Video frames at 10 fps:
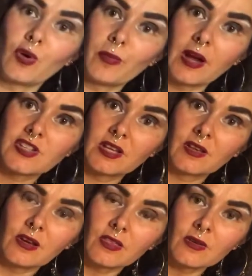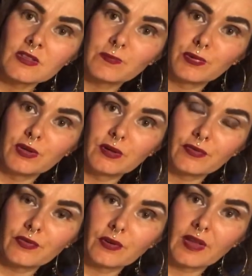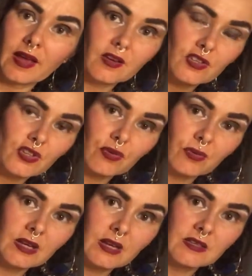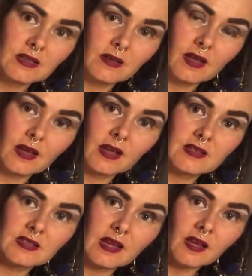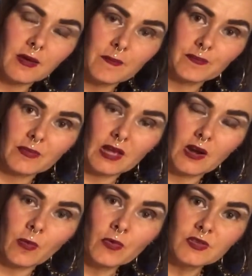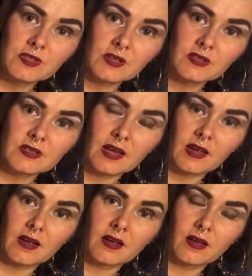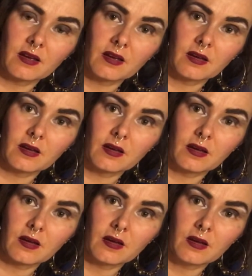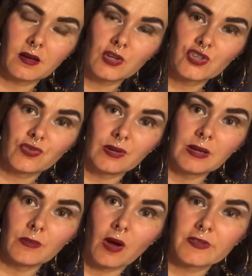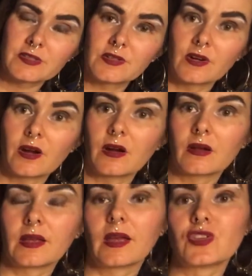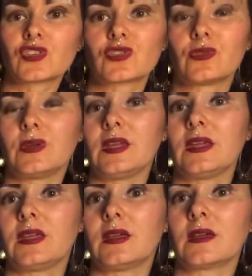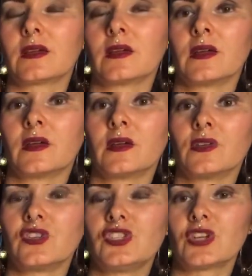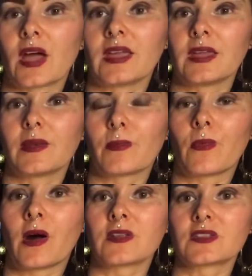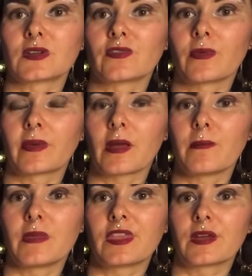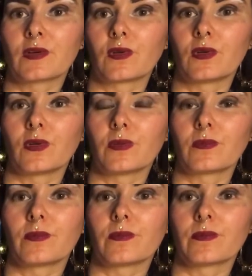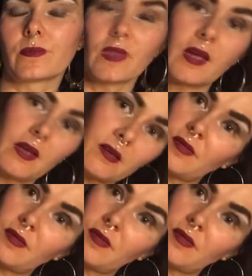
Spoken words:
much, and look at those beautiful like trees, and like it's like it almost looks like a tree monster, like a tree giant monster from like a mythical like